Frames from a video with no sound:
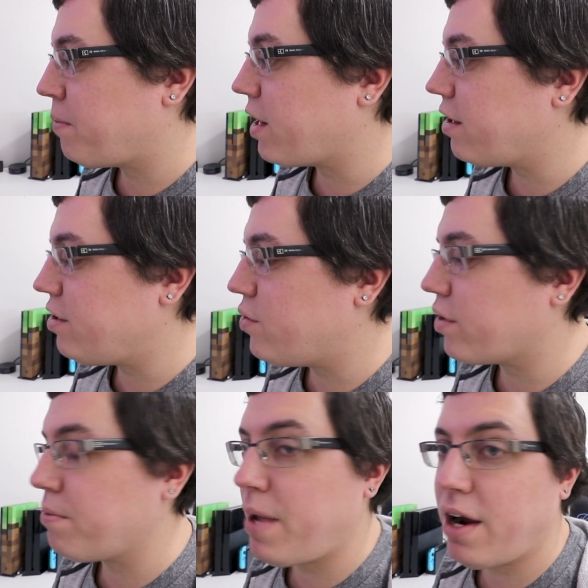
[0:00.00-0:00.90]
I'm not going to do a
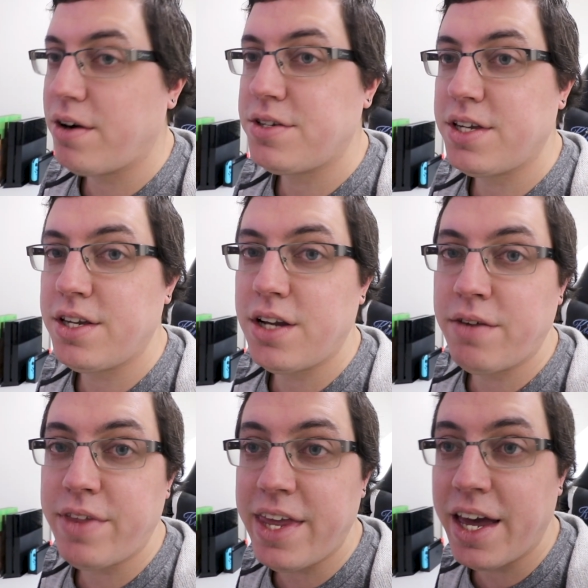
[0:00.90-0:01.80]
comparison
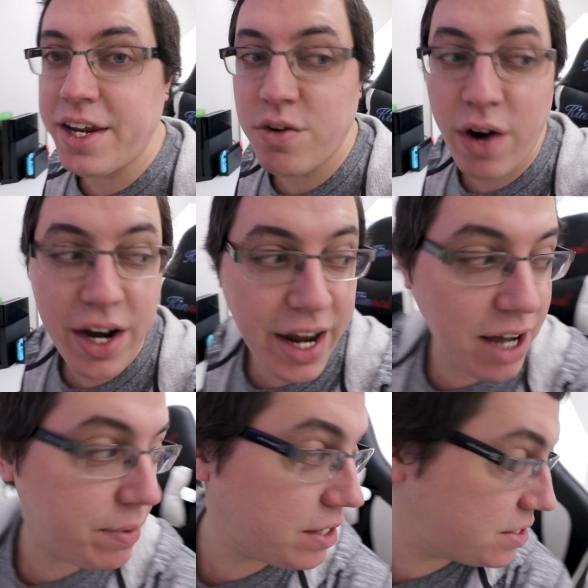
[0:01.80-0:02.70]
of the Yeti right
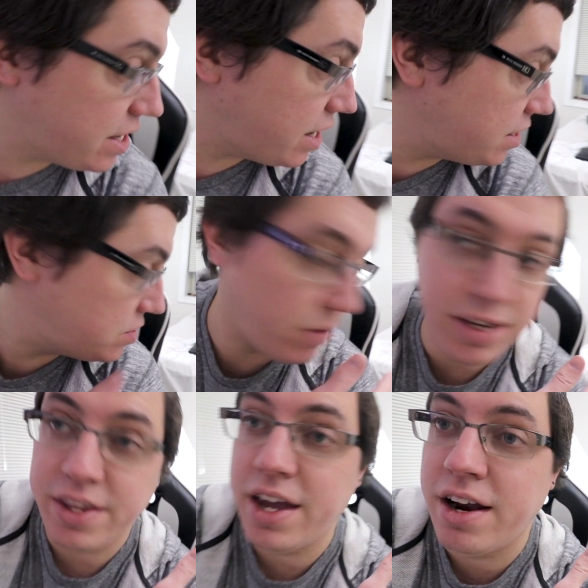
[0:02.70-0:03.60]
now because the Yeti's
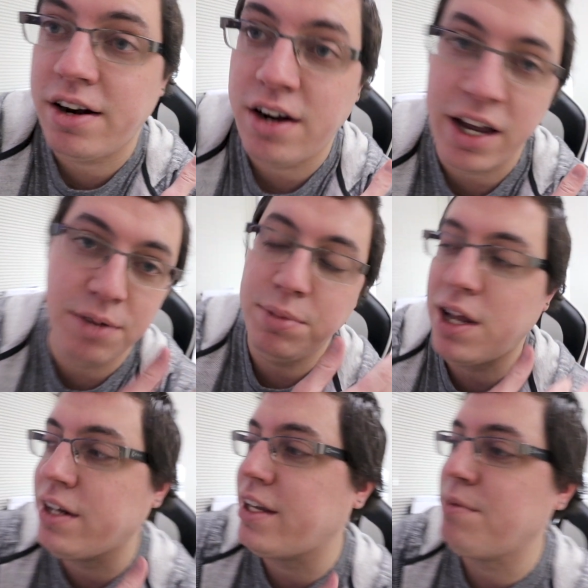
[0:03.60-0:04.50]
right there. I
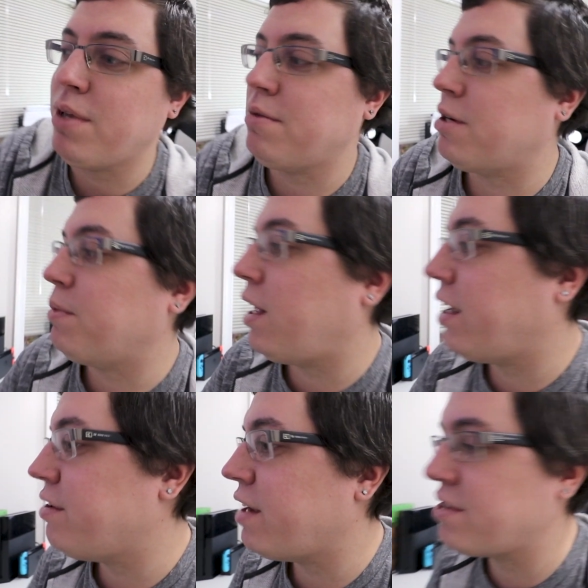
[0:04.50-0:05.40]
unplugged it, blah, blah, blah.
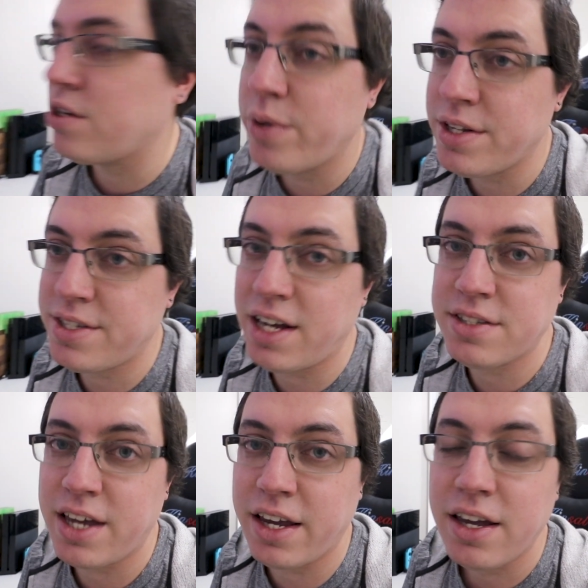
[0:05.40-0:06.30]
You guys know what it
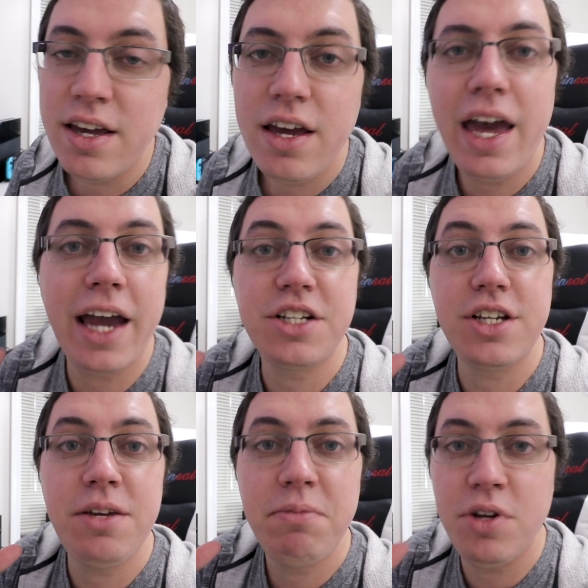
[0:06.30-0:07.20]
sounds like.
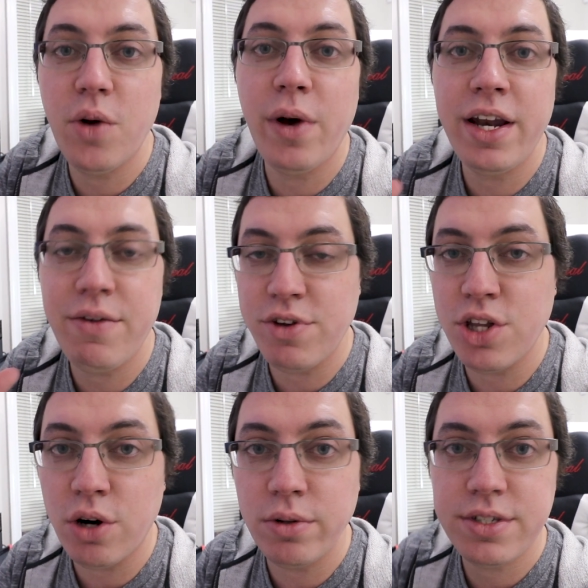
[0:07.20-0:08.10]
Actually, you know what? If you
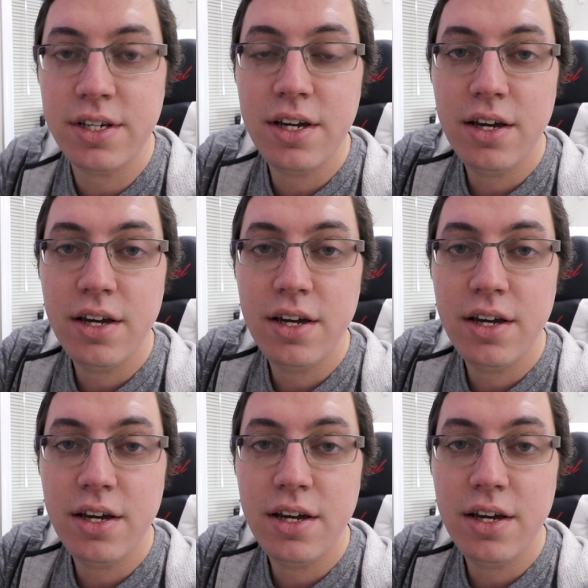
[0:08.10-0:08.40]
don't,